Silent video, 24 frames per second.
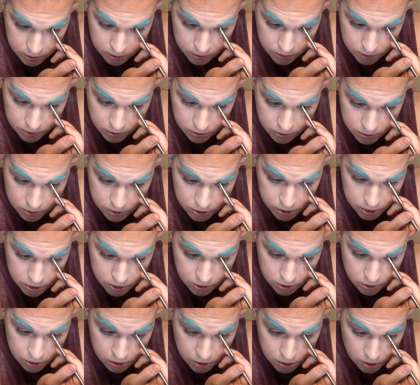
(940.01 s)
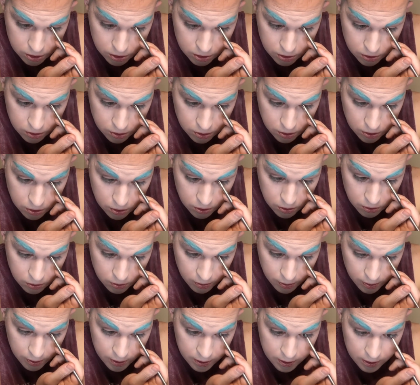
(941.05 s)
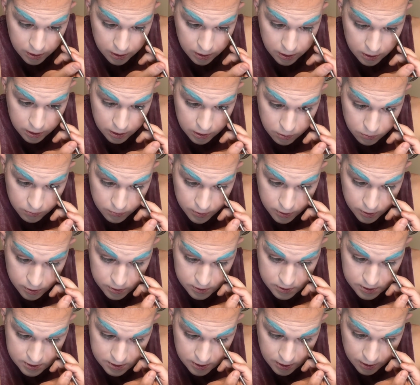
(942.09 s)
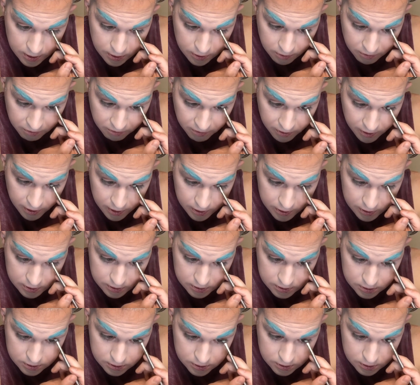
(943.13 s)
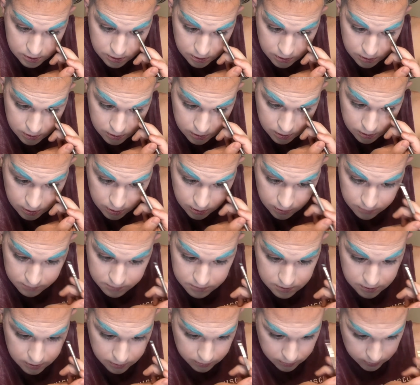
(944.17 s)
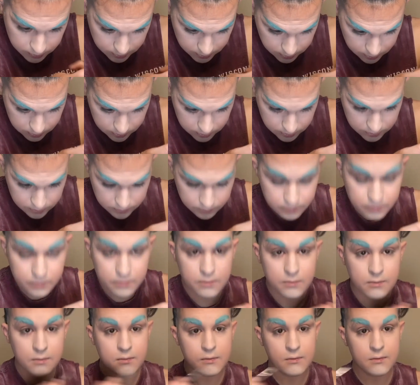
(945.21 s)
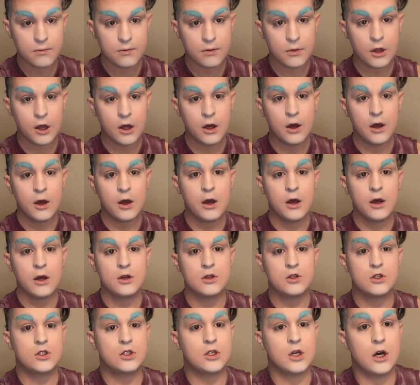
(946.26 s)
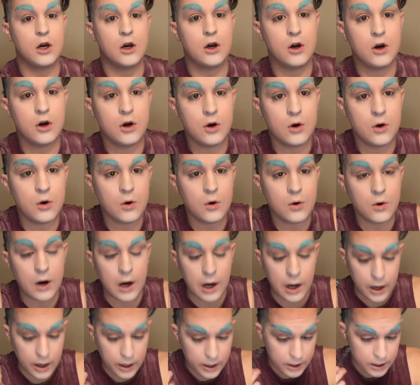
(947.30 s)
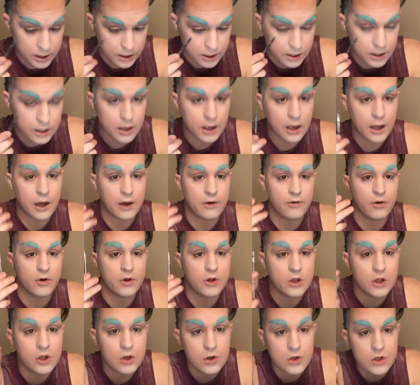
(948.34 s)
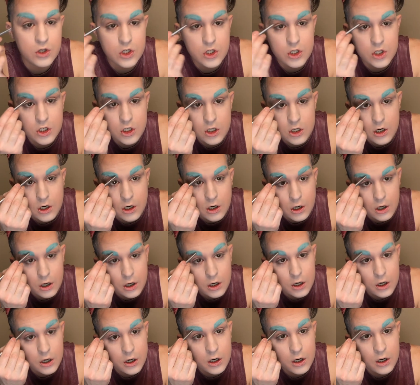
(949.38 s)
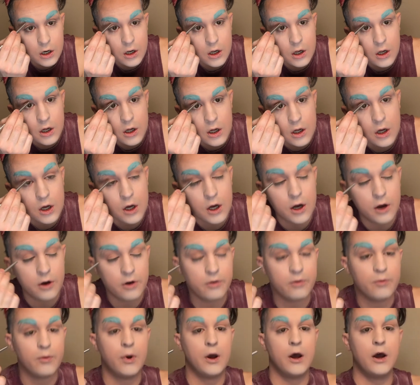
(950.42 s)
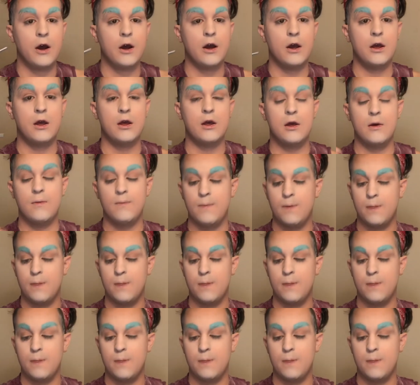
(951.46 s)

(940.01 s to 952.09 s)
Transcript: due to a weird side effect of something. So, I have a huge chunk of my